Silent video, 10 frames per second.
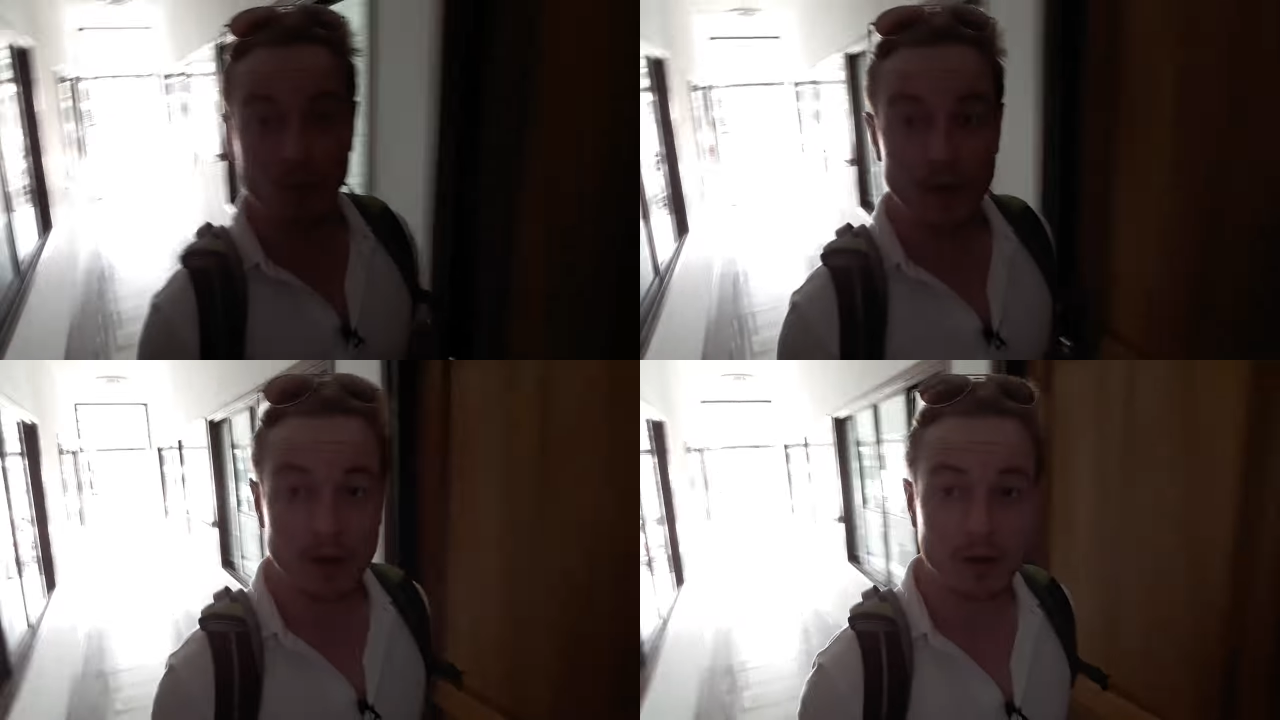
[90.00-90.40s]

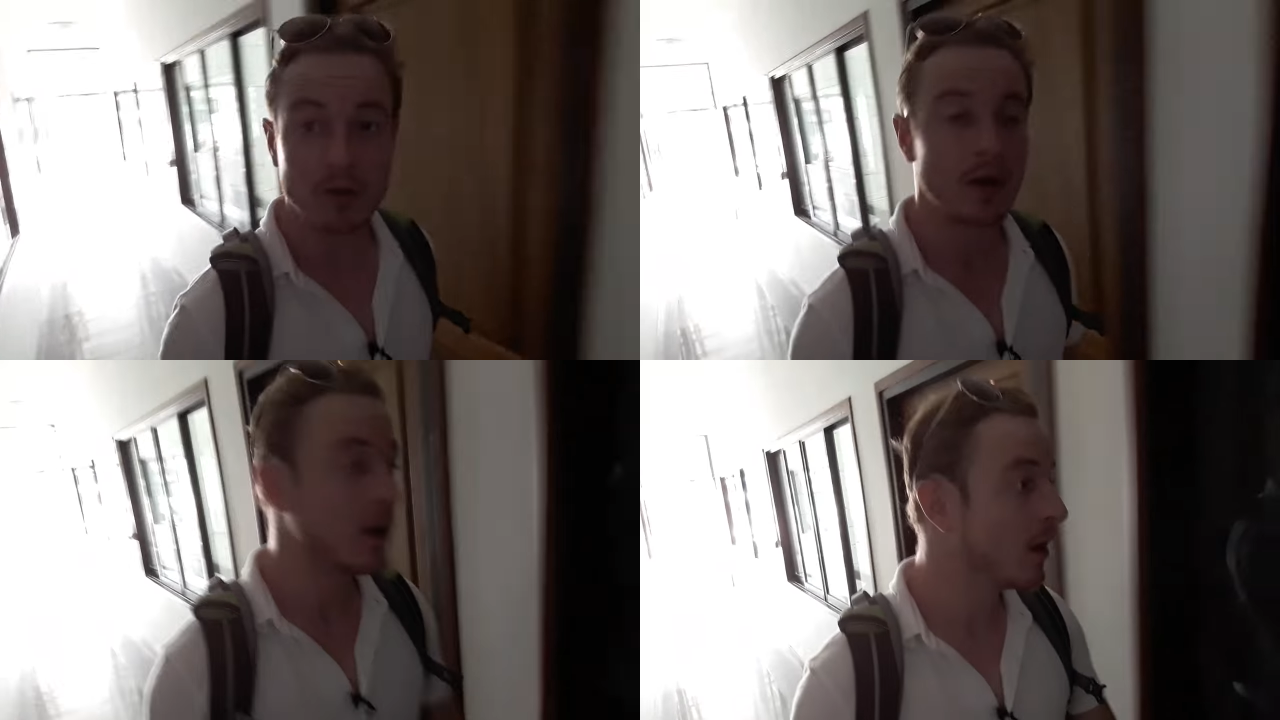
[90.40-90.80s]

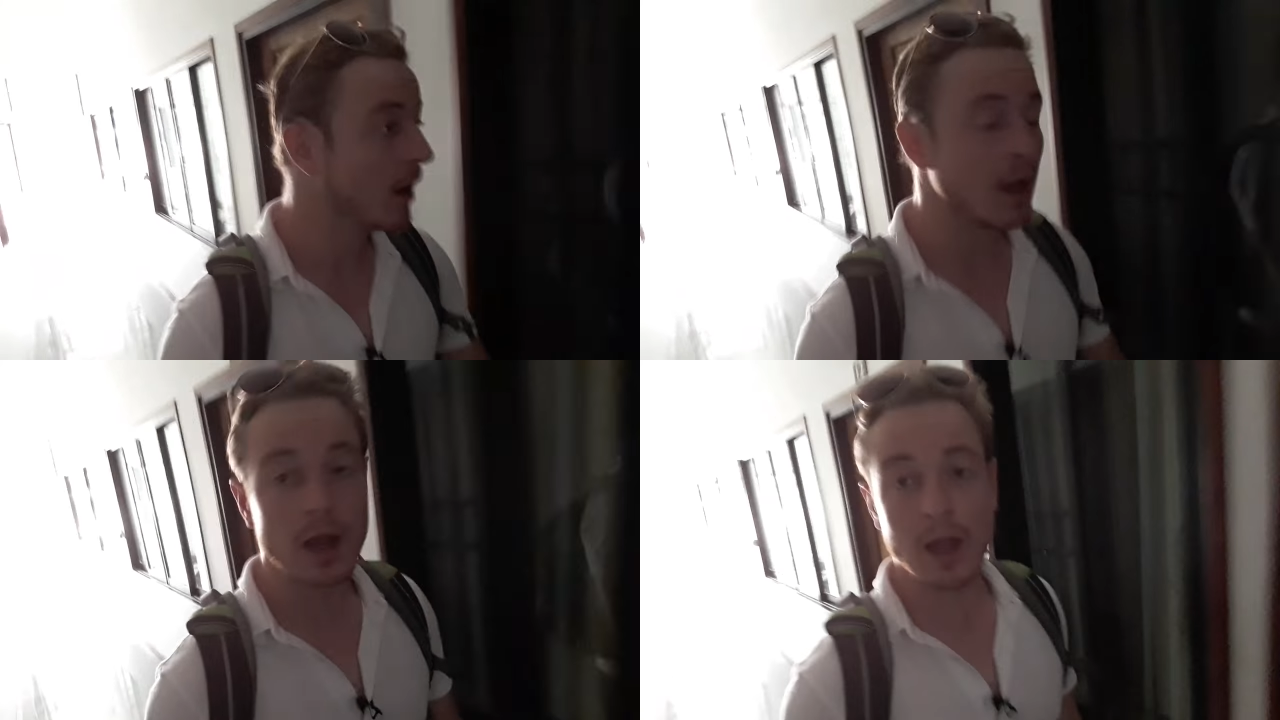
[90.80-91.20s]
although
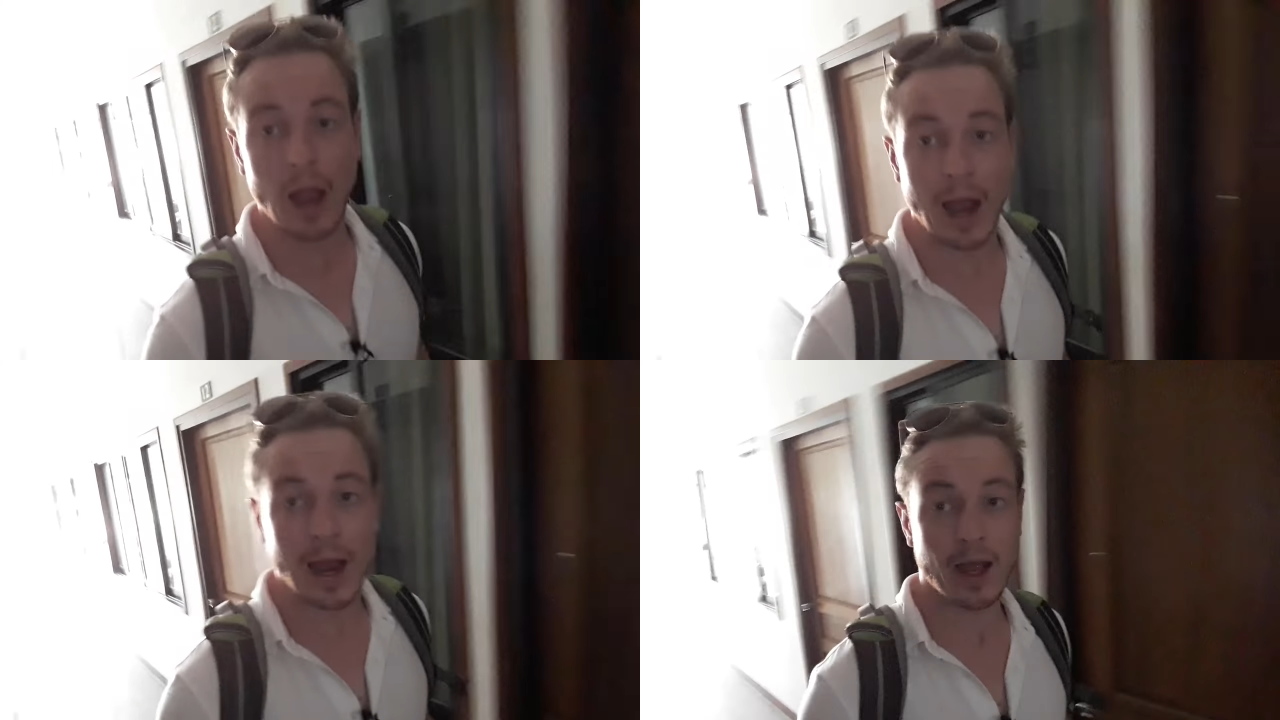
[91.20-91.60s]

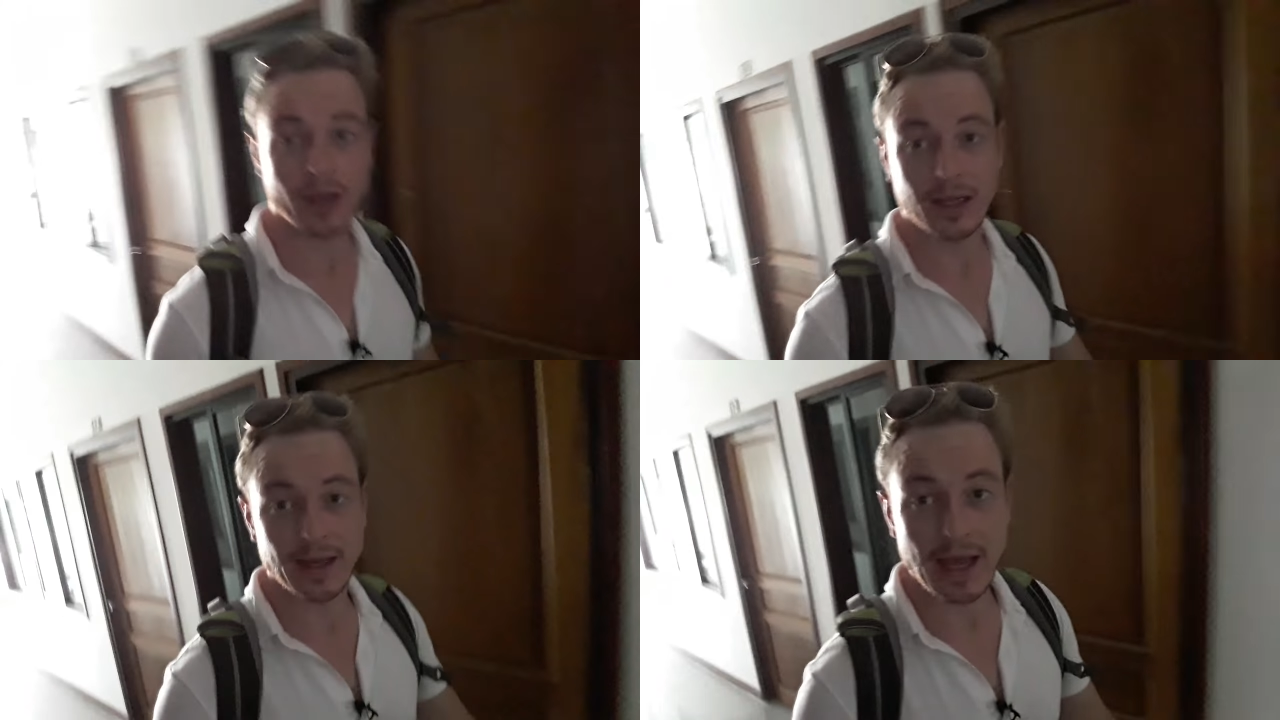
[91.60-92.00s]
I
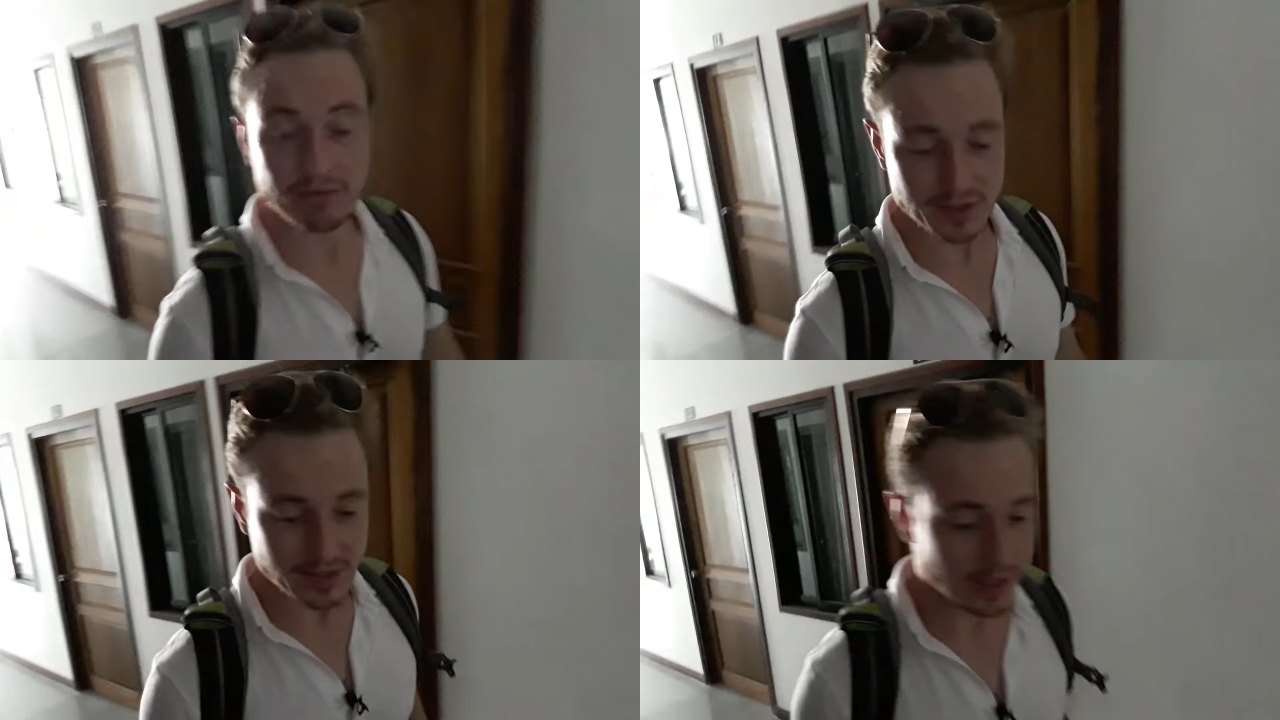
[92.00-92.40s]
hardly
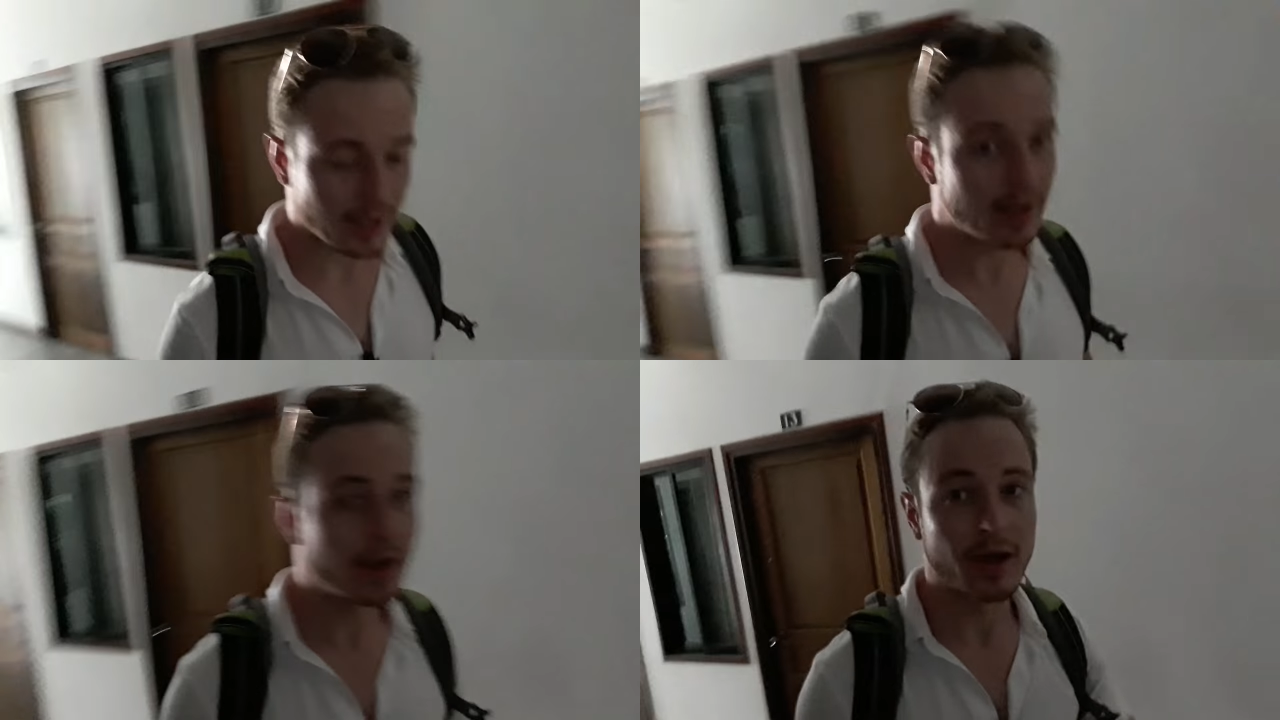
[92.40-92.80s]
ever
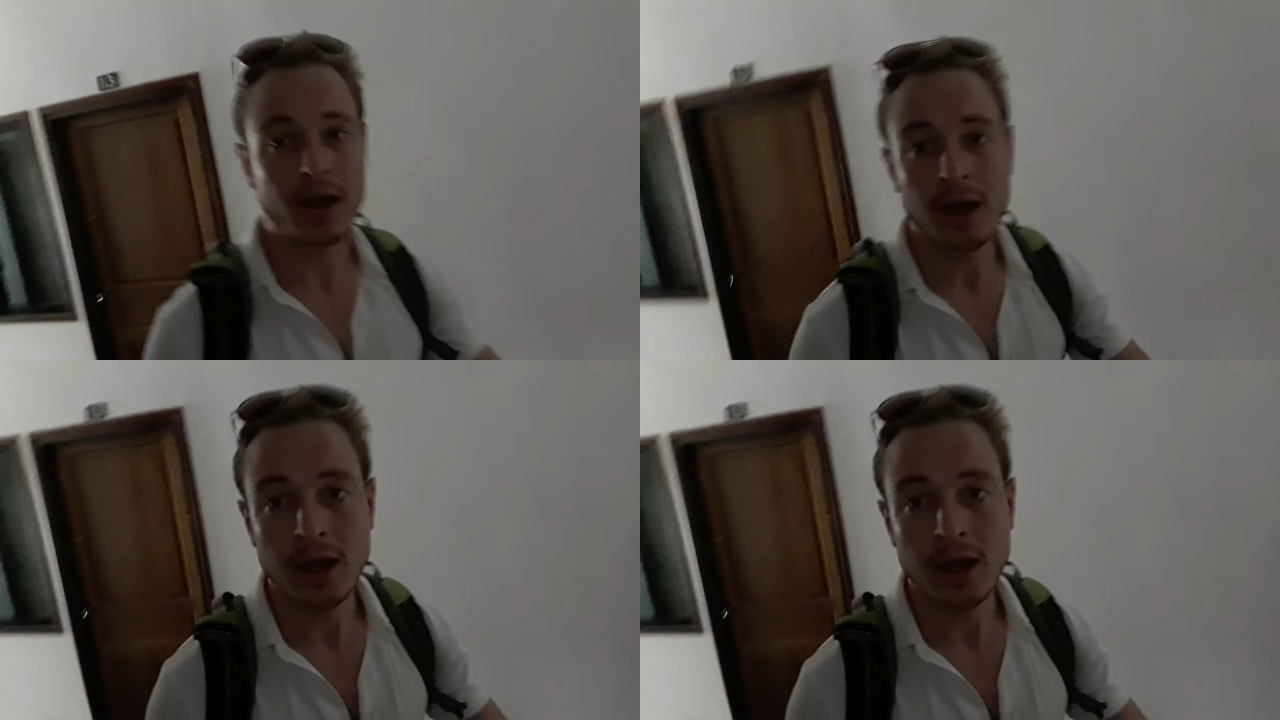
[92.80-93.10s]
stay here.